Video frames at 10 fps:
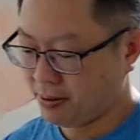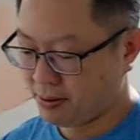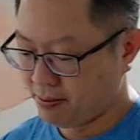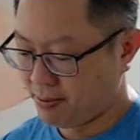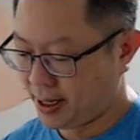
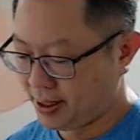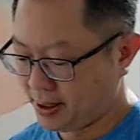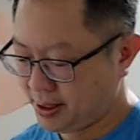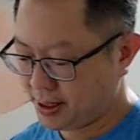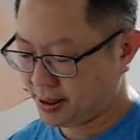
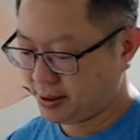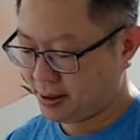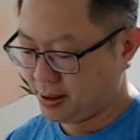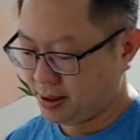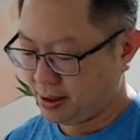minus
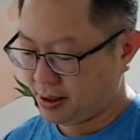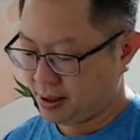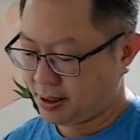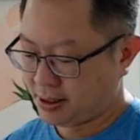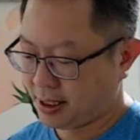
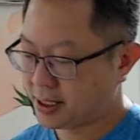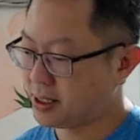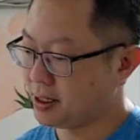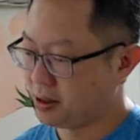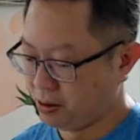
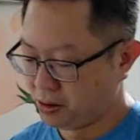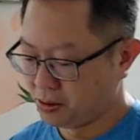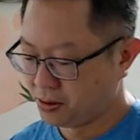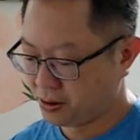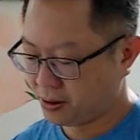622,
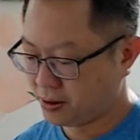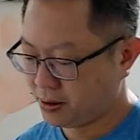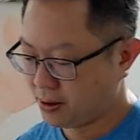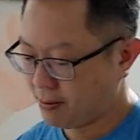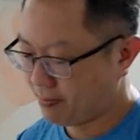
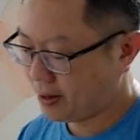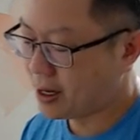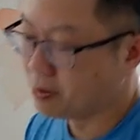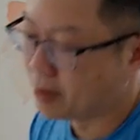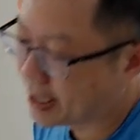and
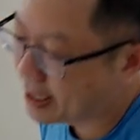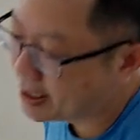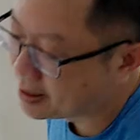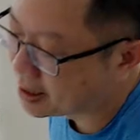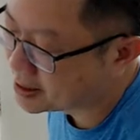you will get 890.